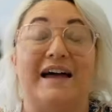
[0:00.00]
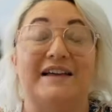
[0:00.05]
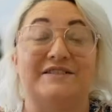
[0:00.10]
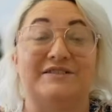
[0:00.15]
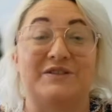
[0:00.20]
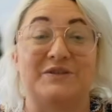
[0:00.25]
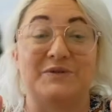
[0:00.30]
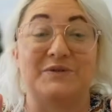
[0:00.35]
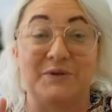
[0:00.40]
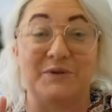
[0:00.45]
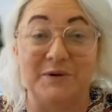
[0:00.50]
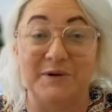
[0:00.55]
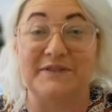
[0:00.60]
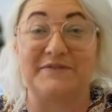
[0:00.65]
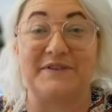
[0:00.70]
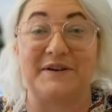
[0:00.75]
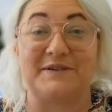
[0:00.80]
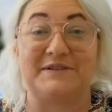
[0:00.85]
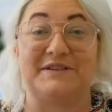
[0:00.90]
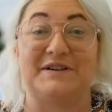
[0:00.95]
And so all of
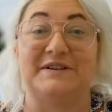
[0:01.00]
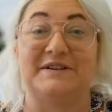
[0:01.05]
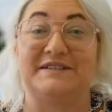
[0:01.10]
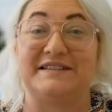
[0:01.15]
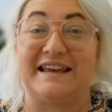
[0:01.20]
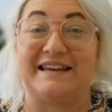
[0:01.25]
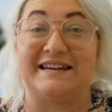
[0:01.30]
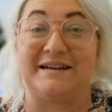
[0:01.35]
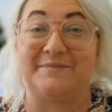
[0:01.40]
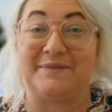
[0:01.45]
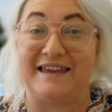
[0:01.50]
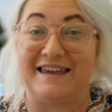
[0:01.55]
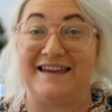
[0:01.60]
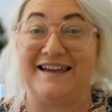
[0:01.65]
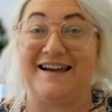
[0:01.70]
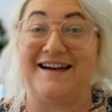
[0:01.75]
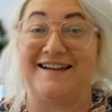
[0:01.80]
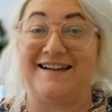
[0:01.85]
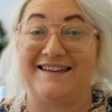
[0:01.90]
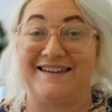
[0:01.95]
those notes end up
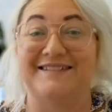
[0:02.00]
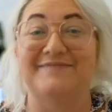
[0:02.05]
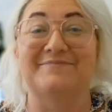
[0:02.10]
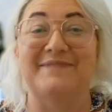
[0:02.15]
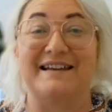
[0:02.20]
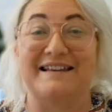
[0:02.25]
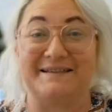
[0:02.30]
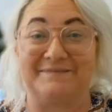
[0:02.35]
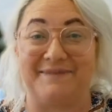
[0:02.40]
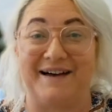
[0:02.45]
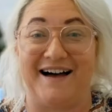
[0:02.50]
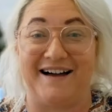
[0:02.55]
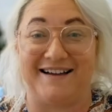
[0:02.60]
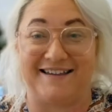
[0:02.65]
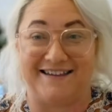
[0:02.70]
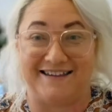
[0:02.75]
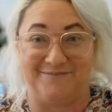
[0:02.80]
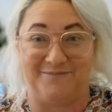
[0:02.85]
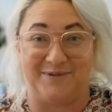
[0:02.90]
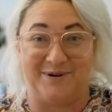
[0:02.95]
here in my Spark
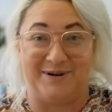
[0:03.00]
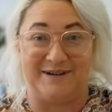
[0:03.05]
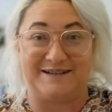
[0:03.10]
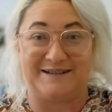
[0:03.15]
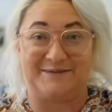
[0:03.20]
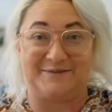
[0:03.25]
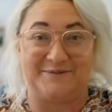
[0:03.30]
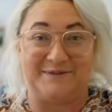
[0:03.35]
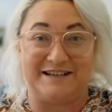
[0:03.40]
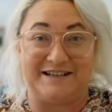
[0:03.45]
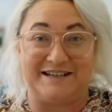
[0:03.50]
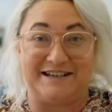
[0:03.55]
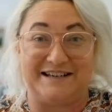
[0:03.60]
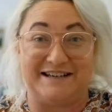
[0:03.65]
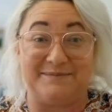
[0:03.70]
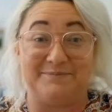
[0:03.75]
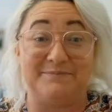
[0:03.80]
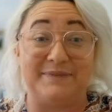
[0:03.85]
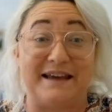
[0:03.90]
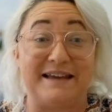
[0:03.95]
inbox, which is
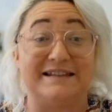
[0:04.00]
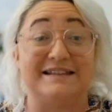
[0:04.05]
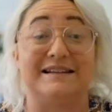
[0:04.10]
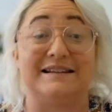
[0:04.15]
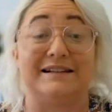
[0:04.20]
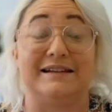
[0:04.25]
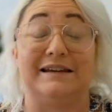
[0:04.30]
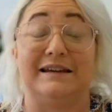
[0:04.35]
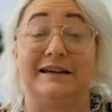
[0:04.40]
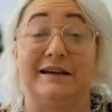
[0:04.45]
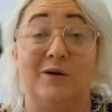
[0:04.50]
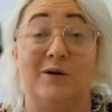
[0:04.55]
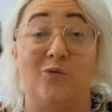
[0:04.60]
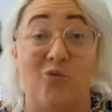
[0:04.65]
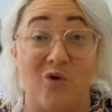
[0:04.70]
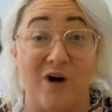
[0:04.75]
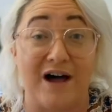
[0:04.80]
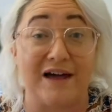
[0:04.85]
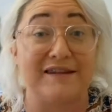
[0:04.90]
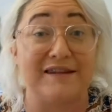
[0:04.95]
basically
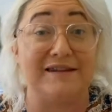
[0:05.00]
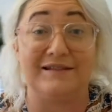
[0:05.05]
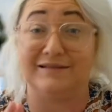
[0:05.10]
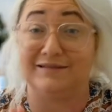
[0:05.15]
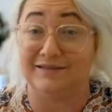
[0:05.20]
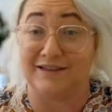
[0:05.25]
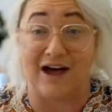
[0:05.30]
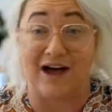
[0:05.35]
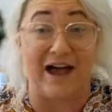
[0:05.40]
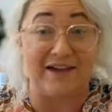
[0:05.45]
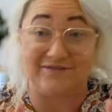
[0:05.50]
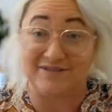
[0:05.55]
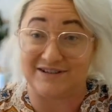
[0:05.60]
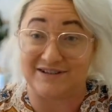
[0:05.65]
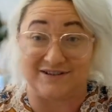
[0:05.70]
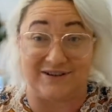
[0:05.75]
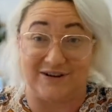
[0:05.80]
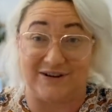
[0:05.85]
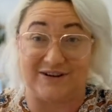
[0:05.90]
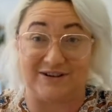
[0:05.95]
one live
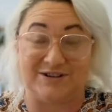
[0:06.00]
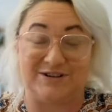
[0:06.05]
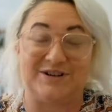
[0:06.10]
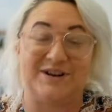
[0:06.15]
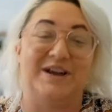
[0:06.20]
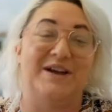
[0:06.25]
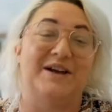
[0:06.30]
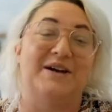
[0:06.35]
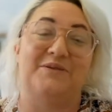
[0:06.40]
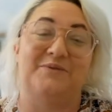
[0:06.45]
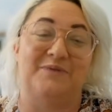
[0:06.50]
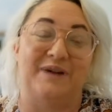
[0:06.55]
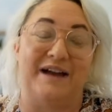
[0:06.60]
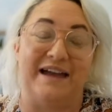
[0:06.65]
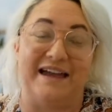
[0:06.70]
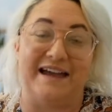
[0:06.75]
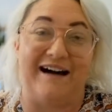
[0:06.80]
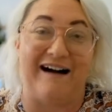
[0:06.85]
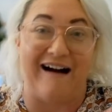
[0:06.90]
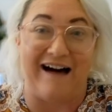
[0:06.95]
search
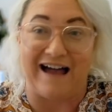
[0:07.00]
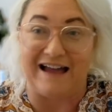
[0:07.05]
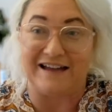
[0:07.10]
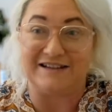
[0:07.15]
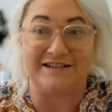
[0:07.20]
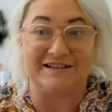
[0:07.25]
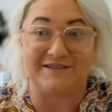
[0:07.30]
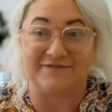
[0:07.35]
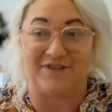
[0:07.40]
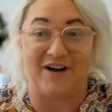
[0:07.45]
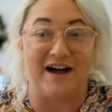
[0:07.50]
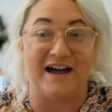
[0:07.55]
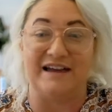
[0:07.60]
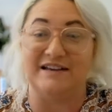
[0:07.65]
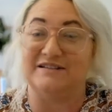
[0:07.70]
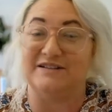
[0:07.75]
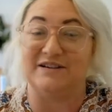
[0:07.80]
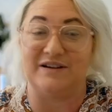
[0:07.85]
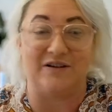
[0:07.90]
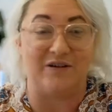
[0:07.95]
where I just
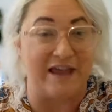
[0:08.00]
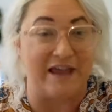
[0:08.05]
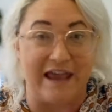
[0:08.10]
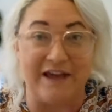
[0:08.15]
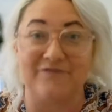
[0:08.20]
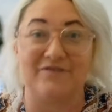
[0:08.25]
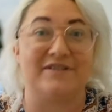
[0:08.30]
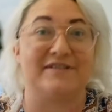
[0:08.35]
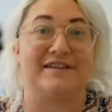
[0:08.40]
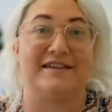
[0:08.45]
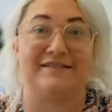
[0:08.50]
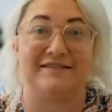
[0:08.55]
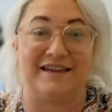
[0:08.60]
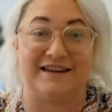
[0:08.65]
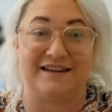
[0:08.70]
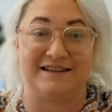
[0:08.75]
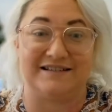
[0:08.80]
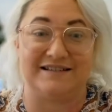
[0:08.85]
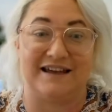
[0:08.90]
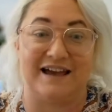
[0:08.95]
find everything that
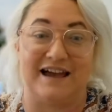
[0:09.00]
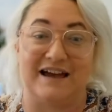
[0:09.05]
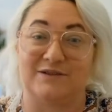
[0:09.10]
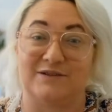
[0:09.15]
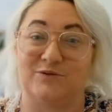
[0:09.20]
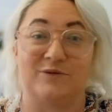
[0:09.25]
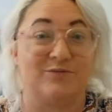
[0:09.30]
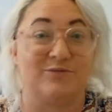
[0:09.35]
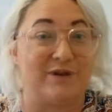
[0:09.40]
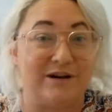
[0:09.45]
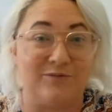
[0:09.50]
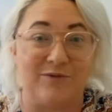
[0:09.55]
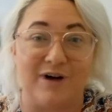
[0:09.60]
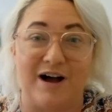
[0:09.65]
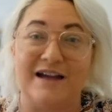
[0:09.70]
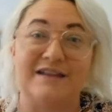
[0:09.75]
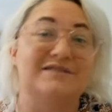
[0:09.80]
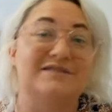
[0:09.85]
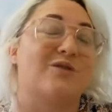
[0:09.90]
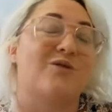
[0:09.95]
is tagged with
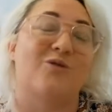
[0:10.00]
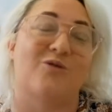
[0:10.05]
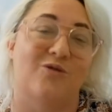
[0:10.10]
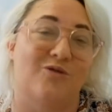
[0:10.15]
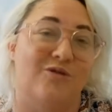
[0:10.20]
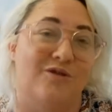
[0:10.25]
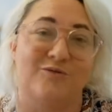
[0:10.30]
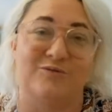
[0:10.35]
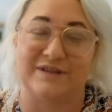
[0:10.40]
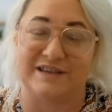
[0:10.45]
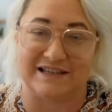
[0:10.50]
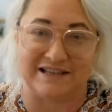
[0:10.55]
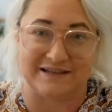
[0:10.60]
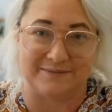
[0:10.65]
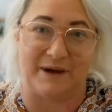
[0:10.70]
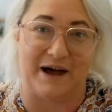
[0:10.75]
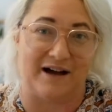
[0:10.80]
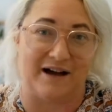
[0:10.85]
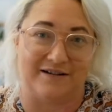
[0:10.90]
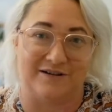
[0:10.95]
Readwise or with a
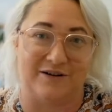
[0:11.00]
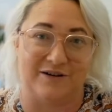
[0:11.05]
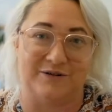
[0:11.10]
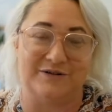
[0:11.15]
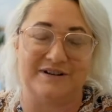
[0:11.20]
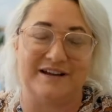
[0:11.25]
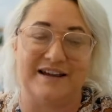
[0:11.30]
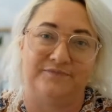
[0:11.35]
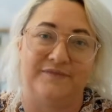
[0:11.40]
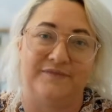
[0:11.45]
Spark note.